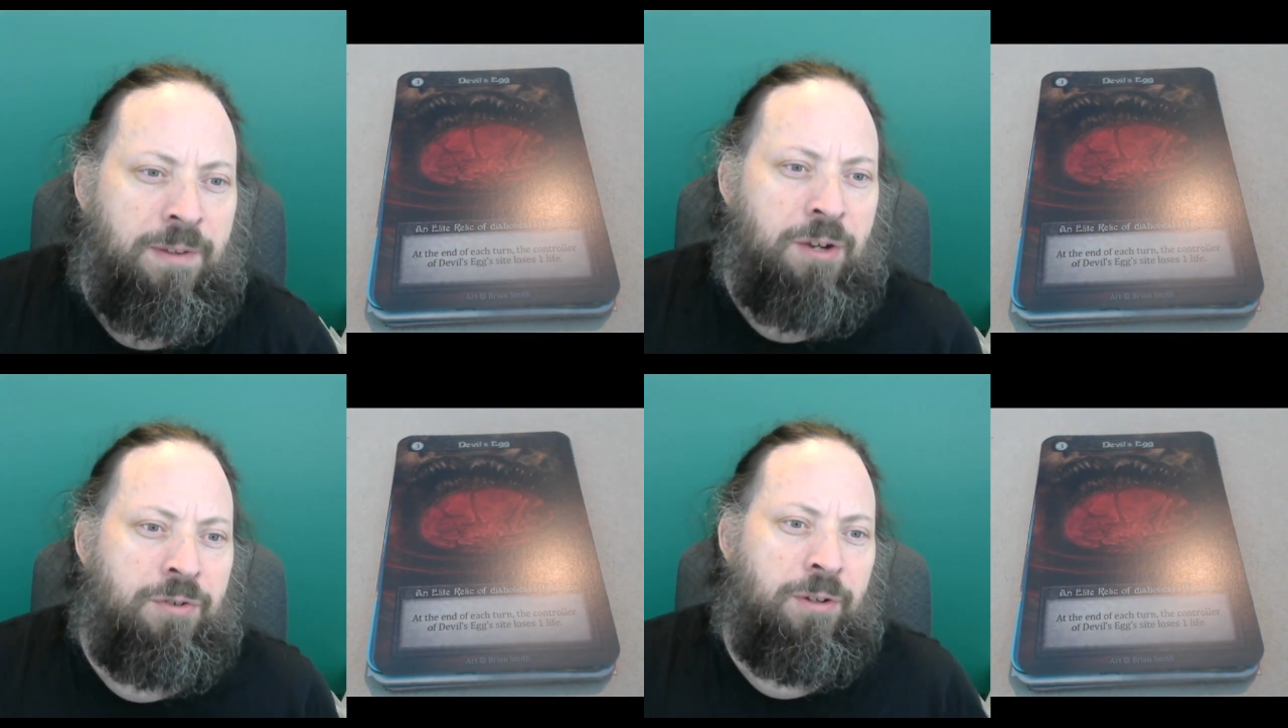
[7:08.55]
the
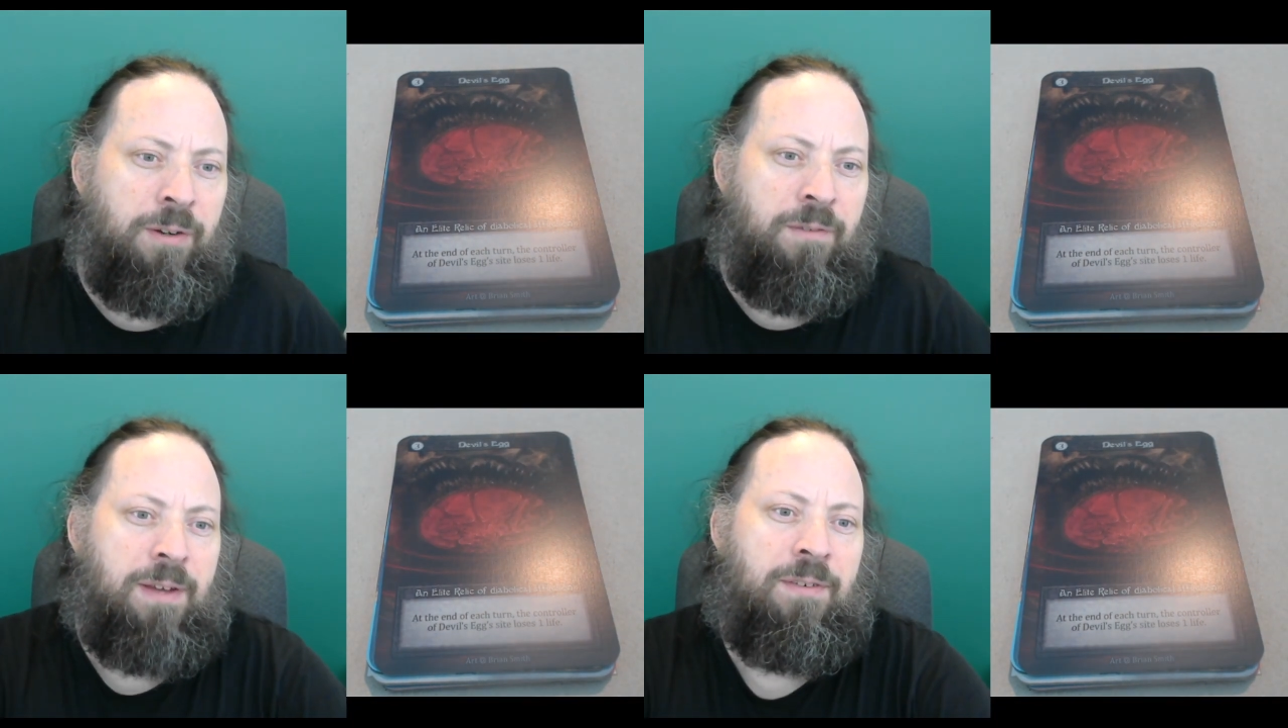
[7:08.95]

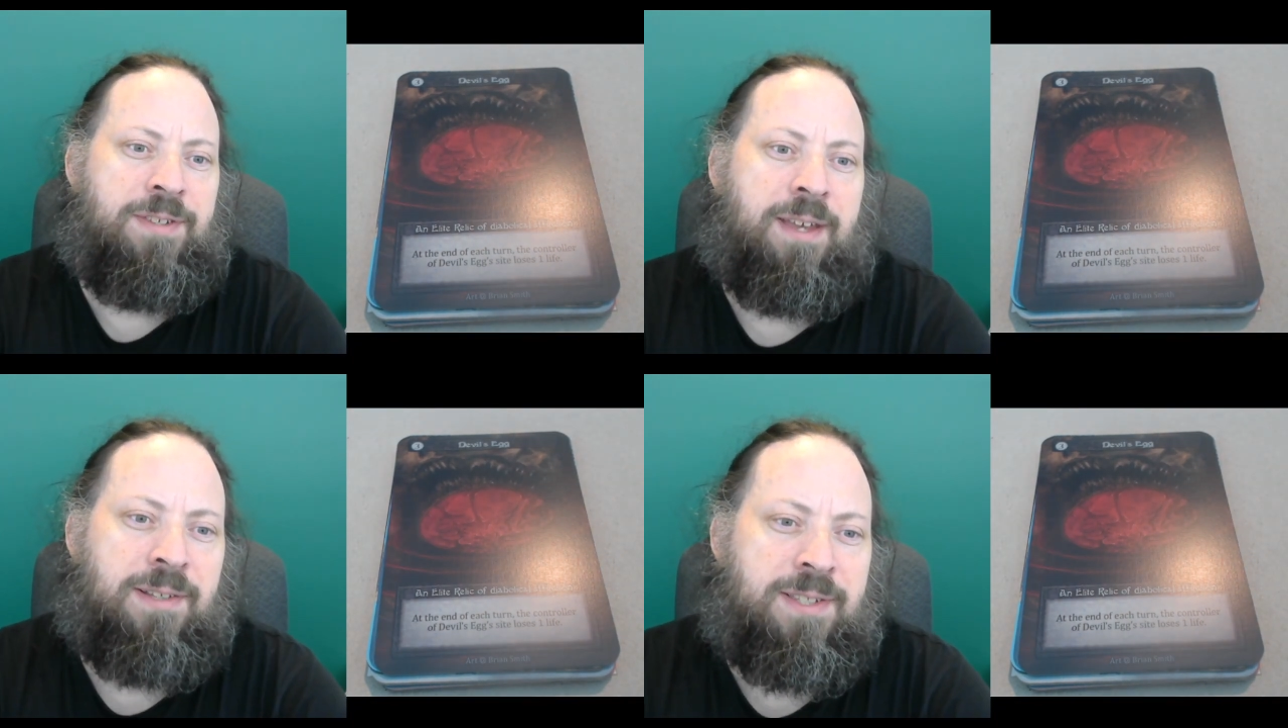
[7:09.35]
controller of Devil's
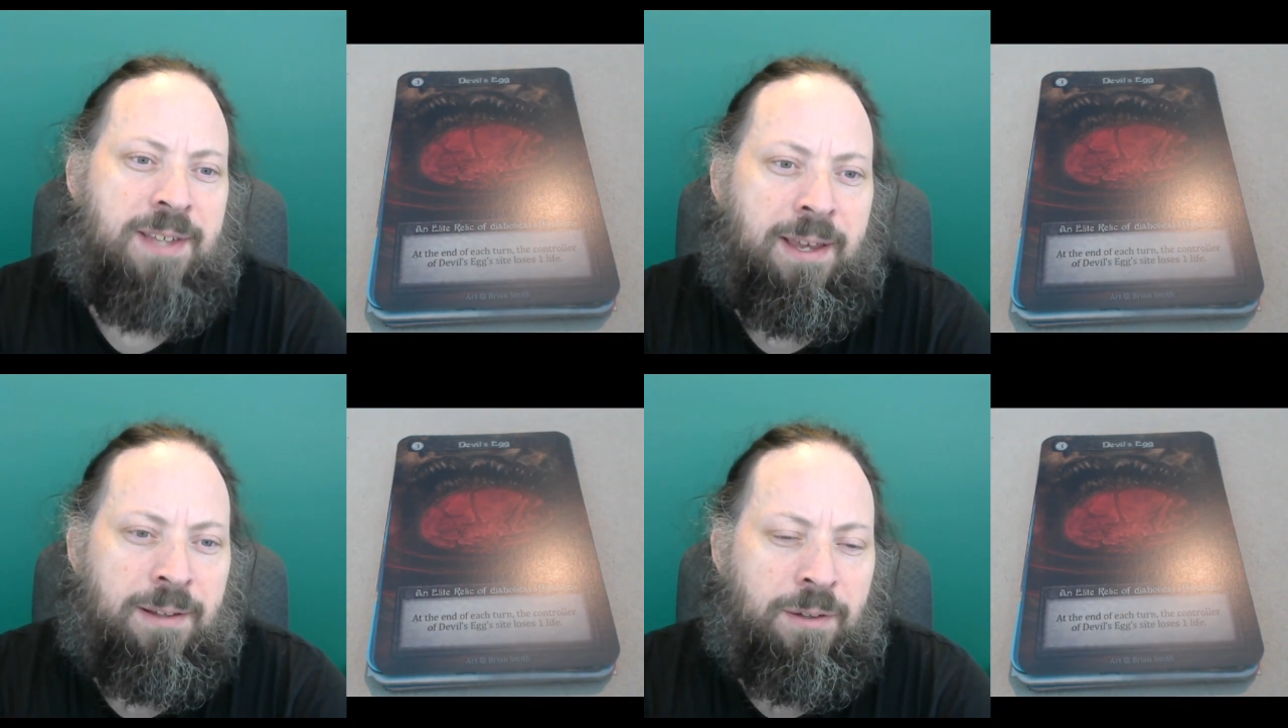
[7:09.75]
Egg's
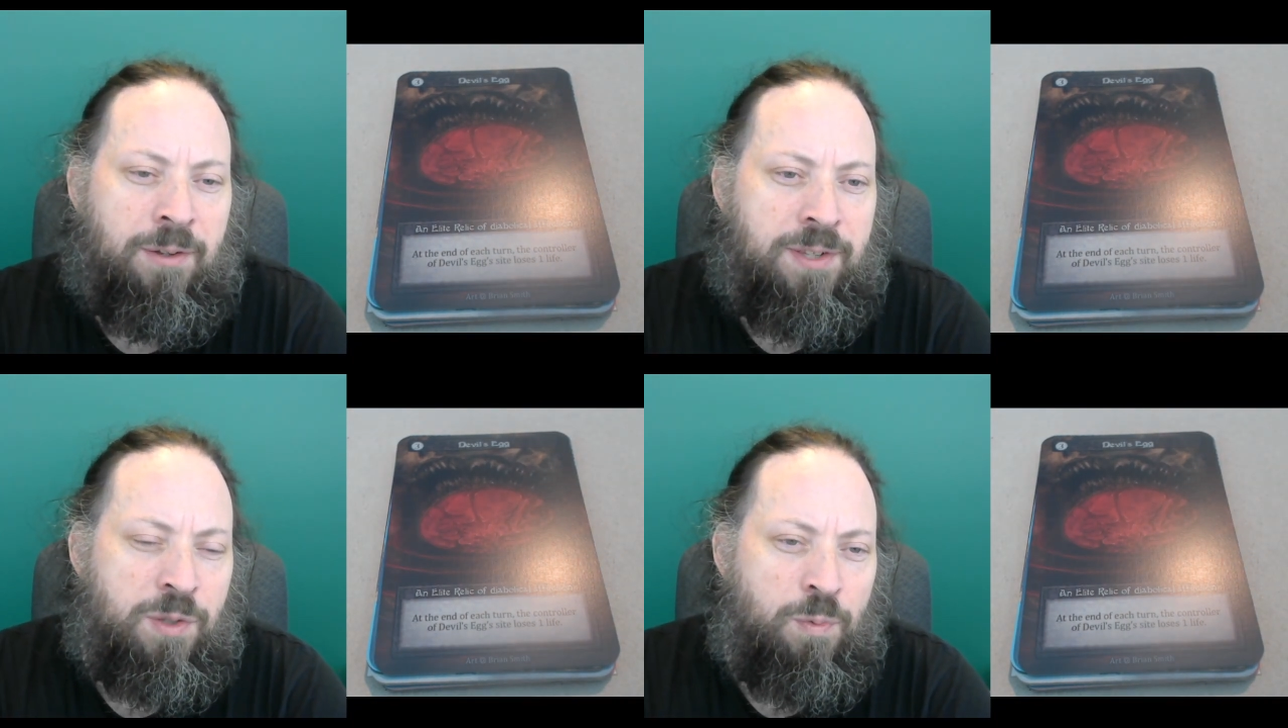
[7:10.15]
site
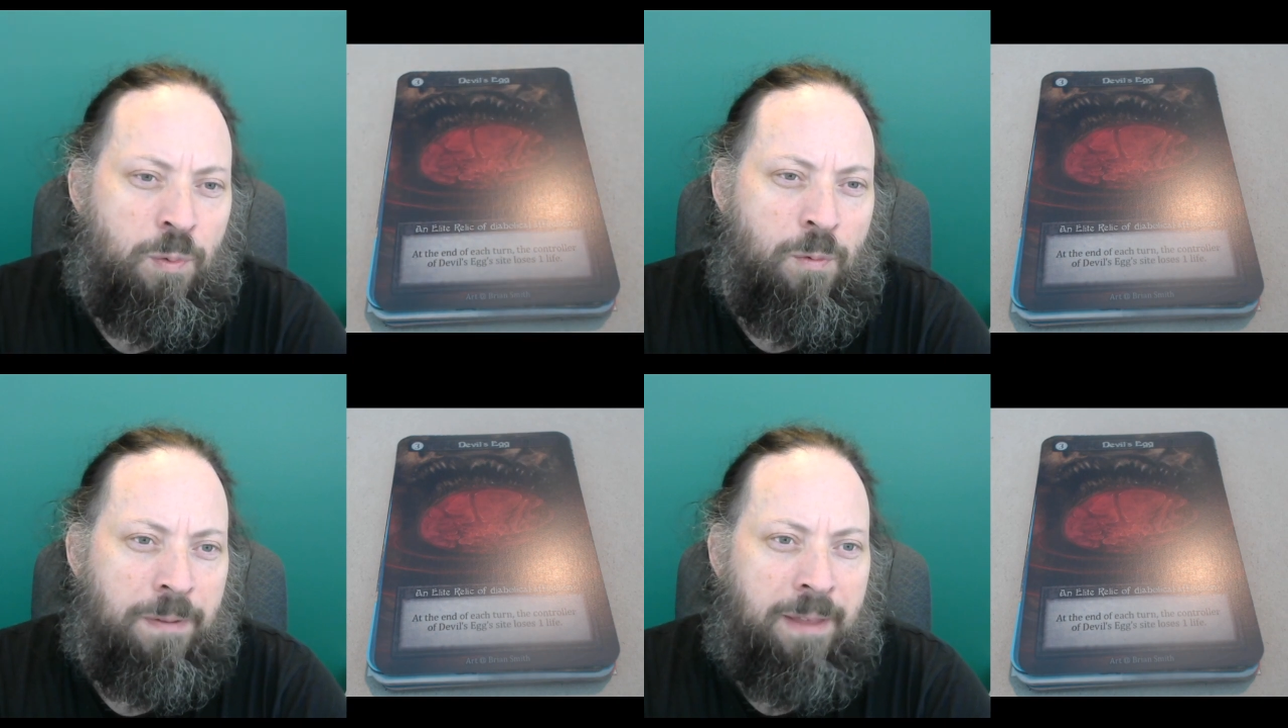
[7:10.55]
loses
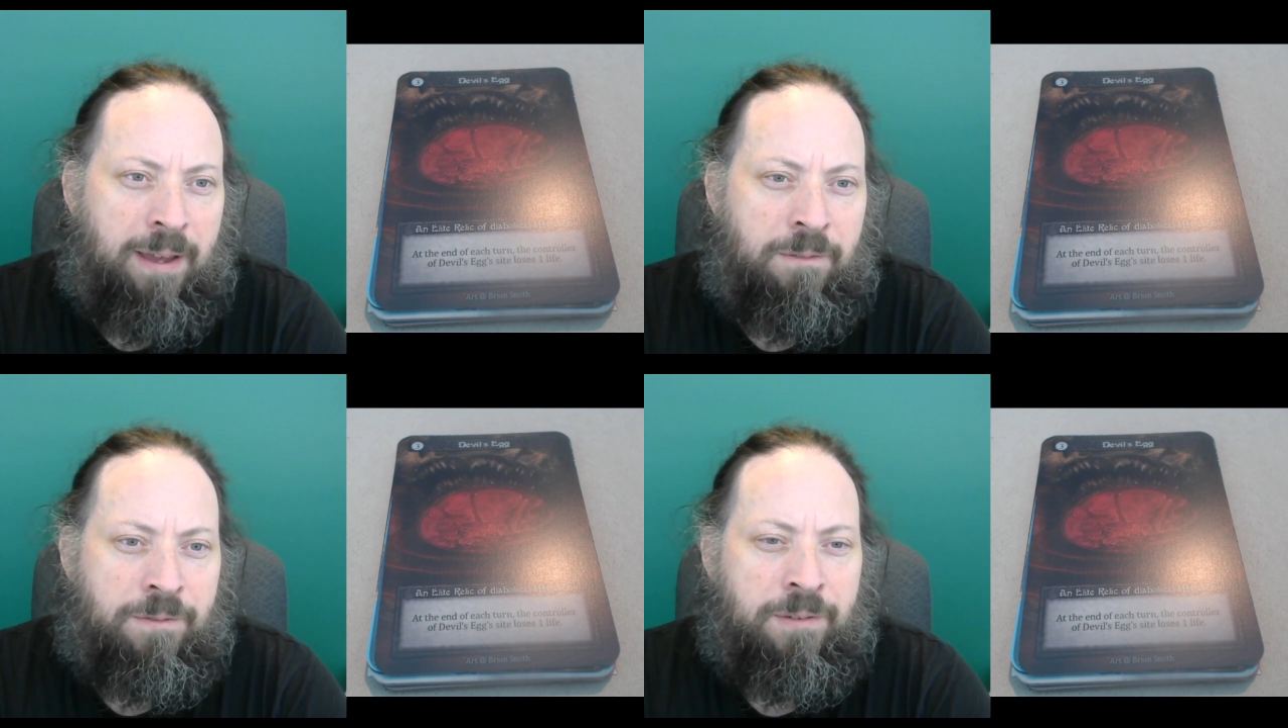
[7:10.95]
one
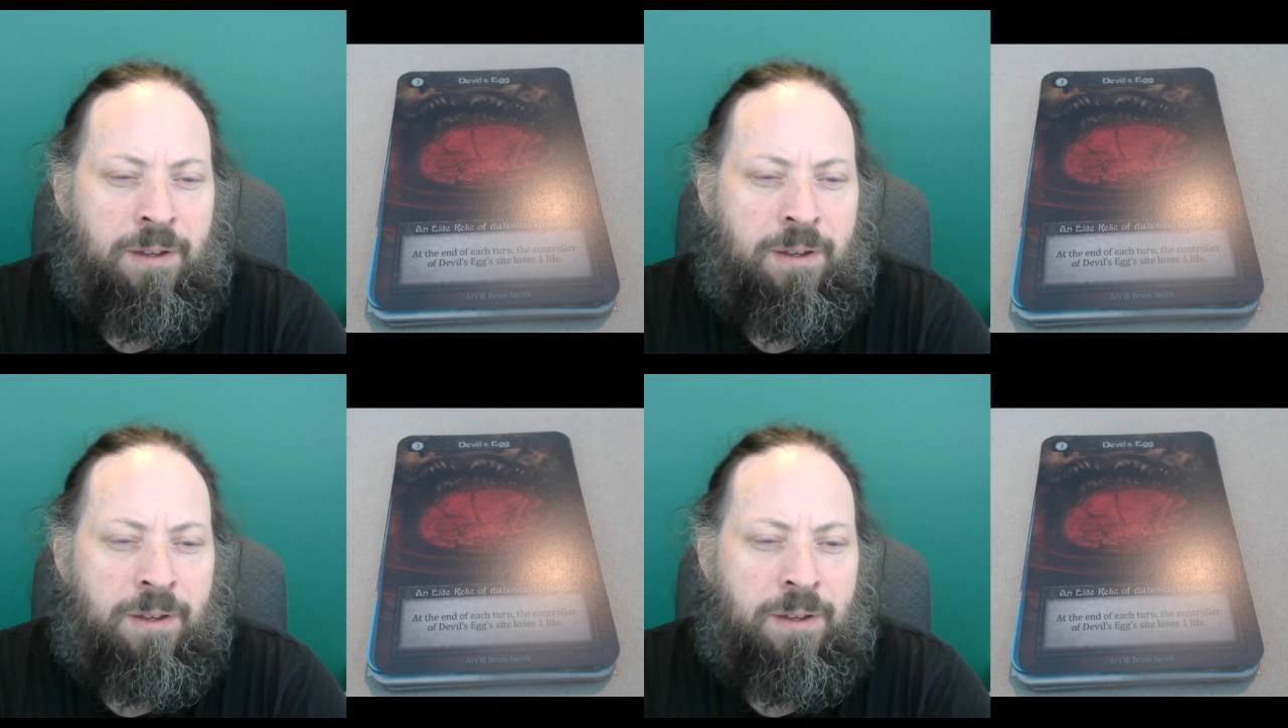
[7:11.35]
life.